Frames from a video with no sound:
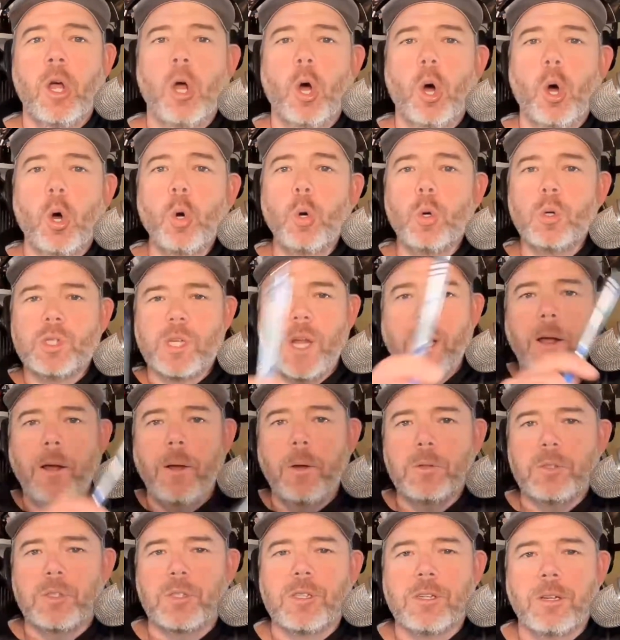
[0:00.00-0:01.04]
Whose
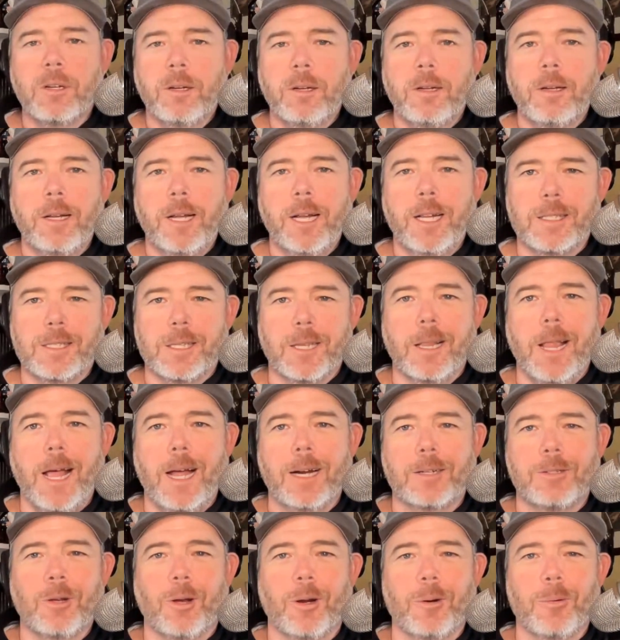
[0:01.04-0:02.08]
house? It's
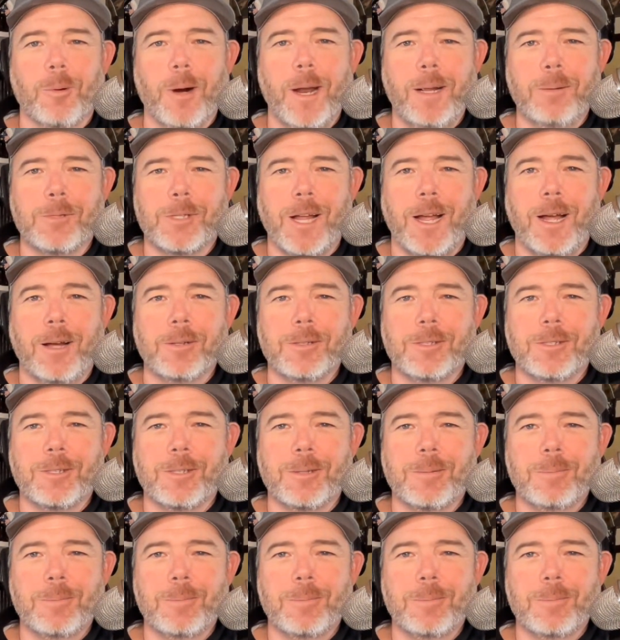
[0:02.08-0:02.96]
Locked On Rams house.